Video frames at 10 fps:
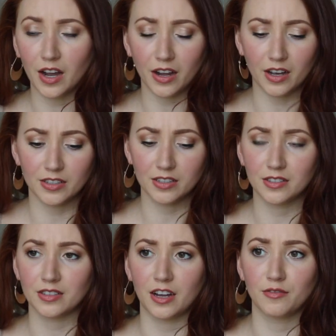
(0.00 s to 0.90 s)
I had to
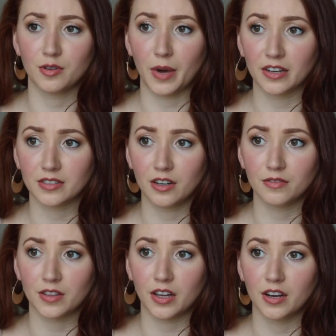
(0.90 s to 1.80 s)
decide for
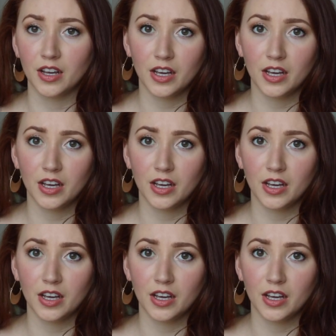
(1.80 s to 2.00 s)
myself that